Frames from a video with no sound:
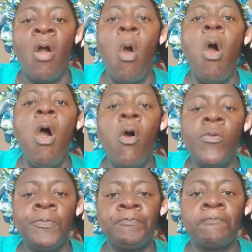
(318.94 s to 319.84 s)

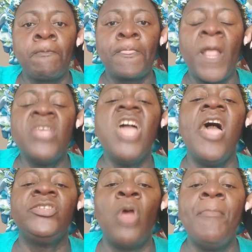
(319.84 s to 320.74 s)
Oh,
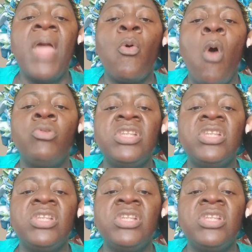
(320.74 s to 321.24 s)
yes, when me go